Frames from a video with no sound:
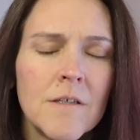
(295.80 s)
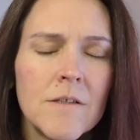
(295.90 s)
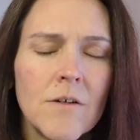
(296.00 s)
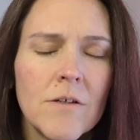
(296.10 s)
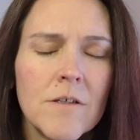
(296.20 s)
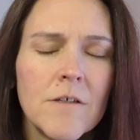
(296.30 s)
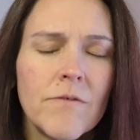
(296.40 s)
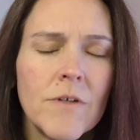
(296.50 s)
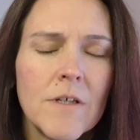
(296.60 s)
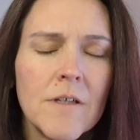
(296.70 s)
starting to
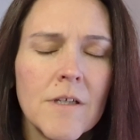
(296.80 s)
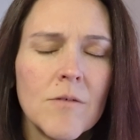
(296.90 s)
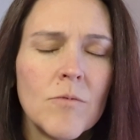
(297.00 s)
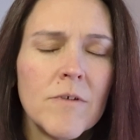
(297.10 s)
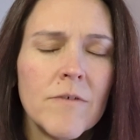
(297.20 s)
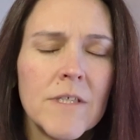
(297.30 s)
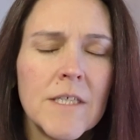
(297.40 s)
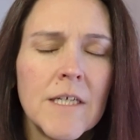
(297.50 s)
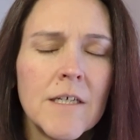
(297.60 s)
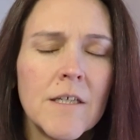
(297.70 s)
feel a little bit of a
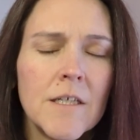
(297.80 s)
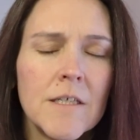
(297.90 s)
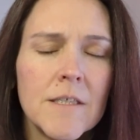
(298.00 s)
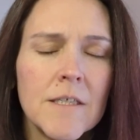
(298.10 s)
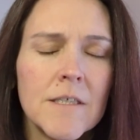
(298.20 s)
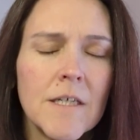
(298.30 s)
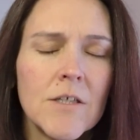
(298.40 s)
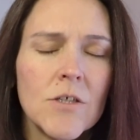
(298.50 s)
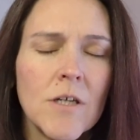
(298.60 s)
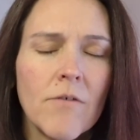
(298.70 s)
tingling
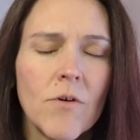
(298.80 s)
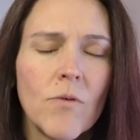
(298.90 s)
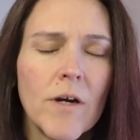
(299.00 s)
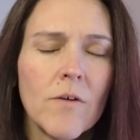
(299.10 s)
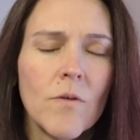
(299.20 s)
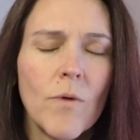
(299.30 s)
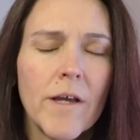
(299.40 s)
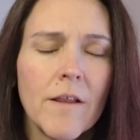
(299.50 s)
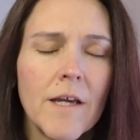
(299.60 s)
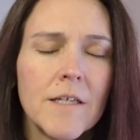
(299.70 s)
sensation everywhere the white
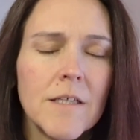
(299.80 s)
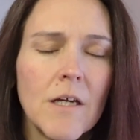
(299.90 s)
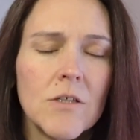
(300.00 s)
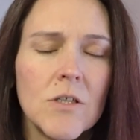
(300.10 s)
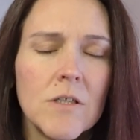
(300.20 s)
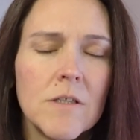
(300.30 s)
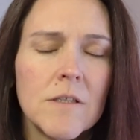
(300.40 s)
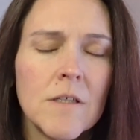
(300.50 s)
light touches,